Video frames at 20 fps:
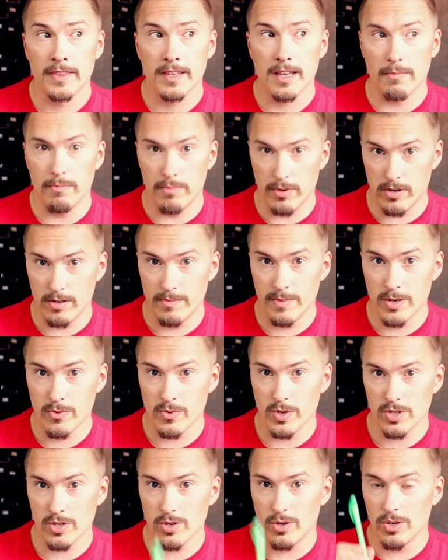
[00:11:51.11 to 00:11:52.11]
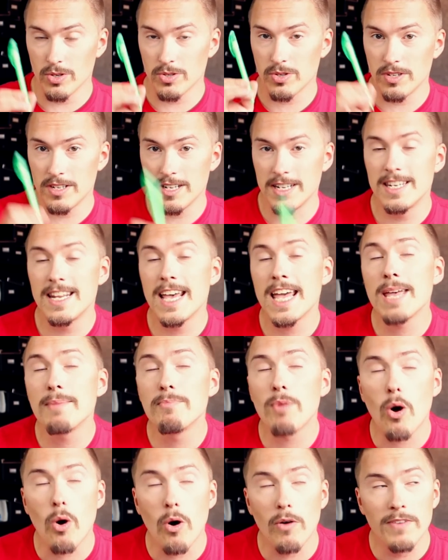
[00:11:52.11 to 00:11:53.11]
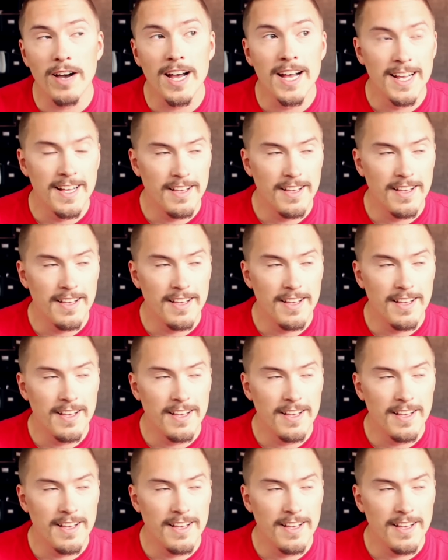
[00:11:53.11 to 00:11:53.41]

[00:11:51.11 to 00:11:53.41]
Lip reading: and Bourbon was also the name of